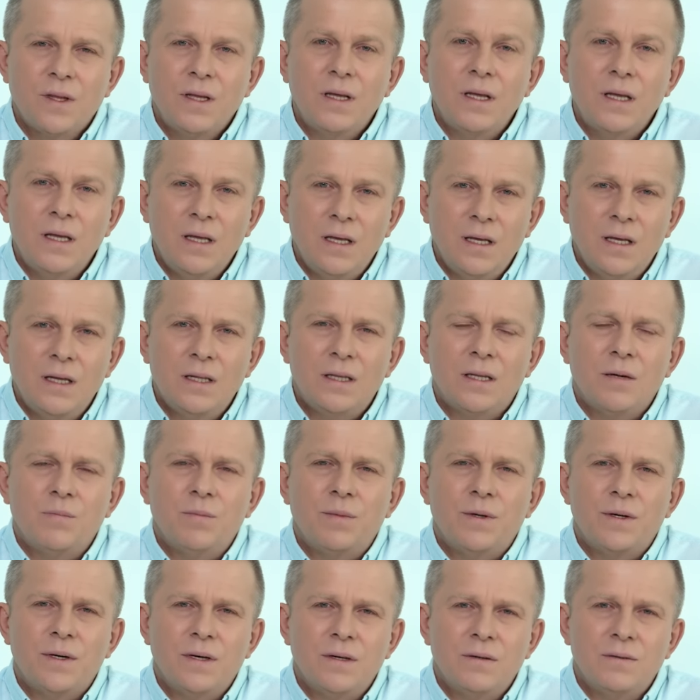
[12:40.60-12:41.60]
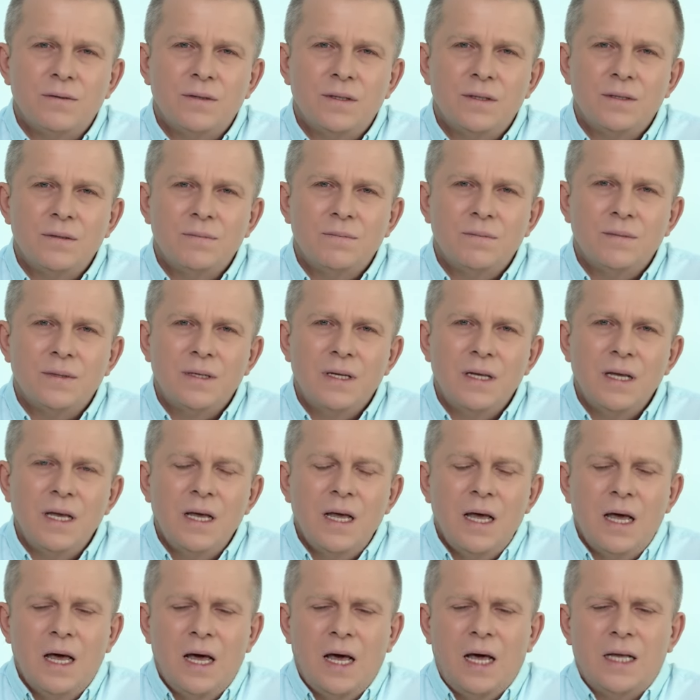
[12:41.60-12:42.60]
and that is the truth.
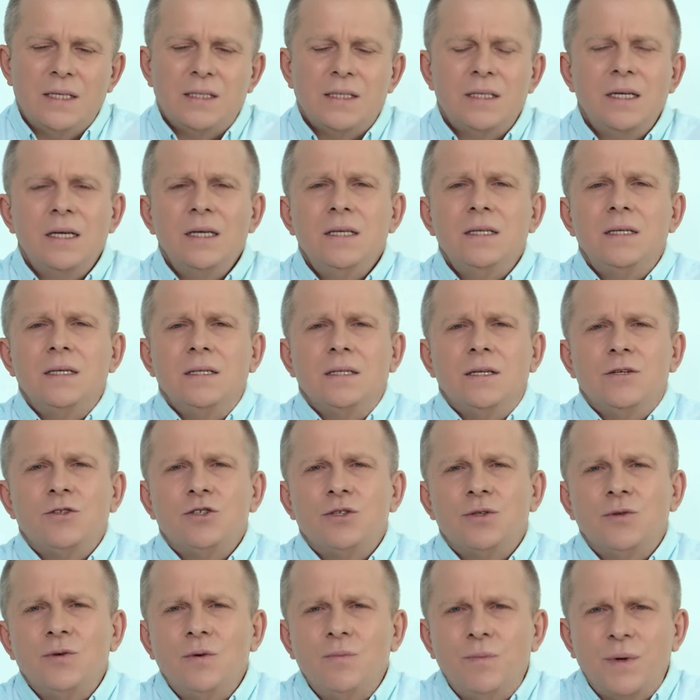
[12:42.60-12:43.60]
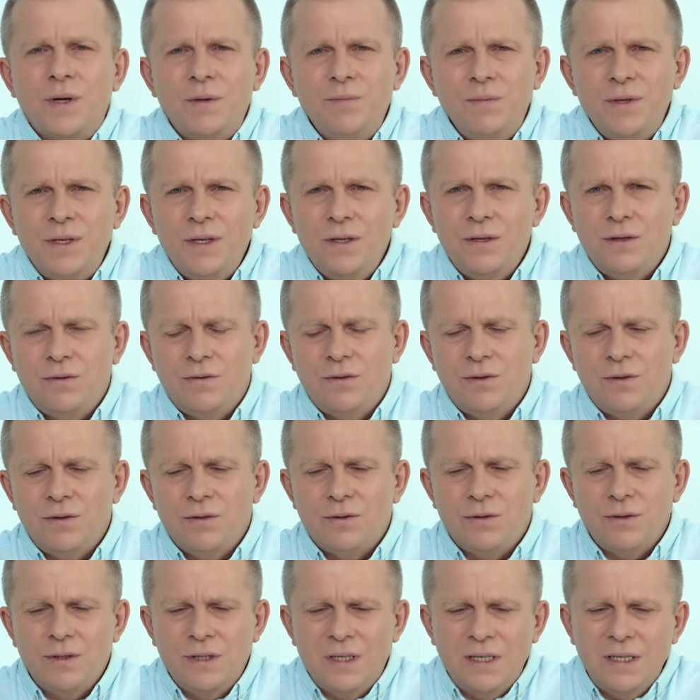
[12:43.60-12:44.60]
Do you know what these
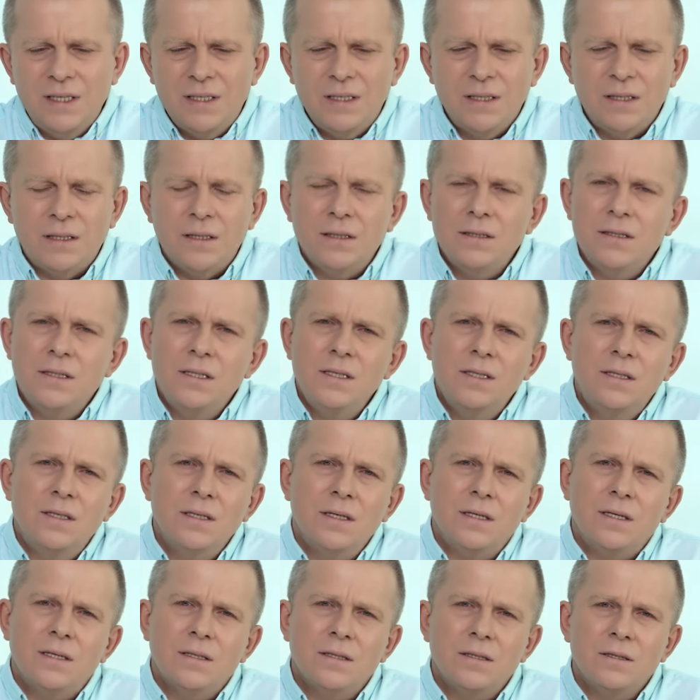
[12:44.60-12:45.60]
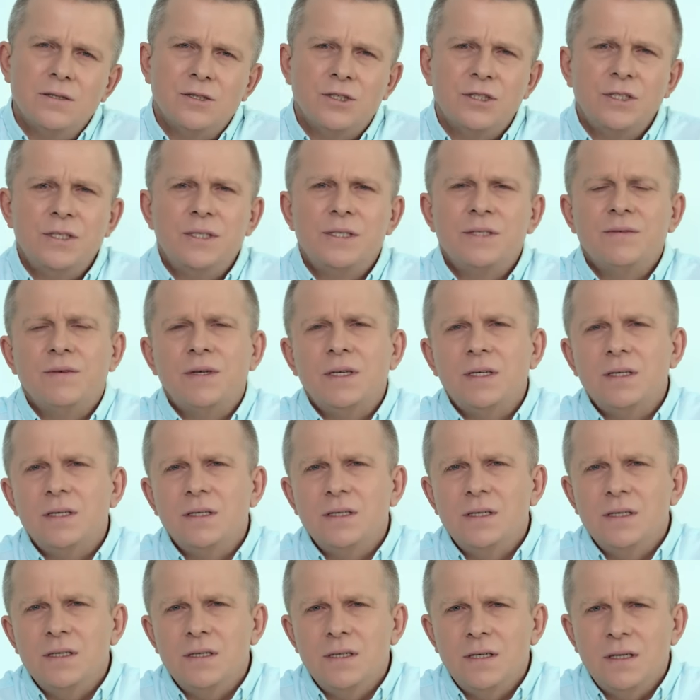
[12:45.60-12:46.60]
parents trade their children's lives
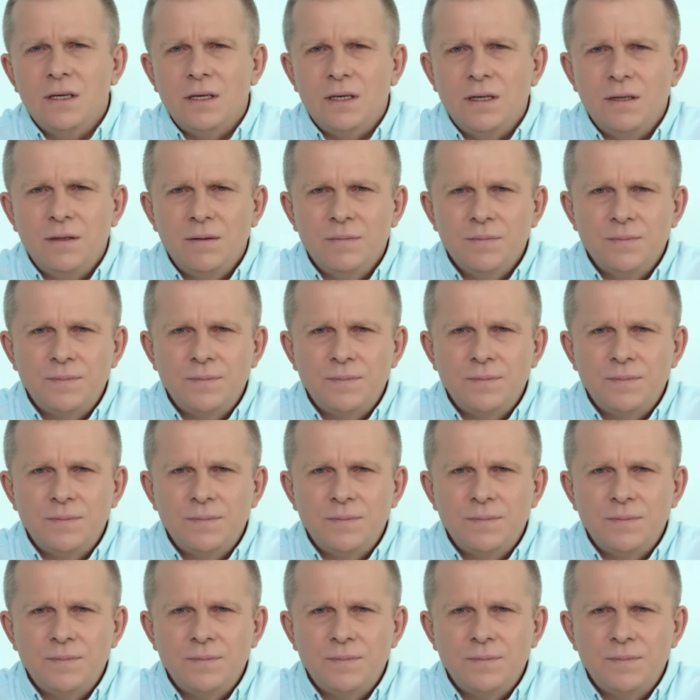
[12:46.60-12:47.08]
for?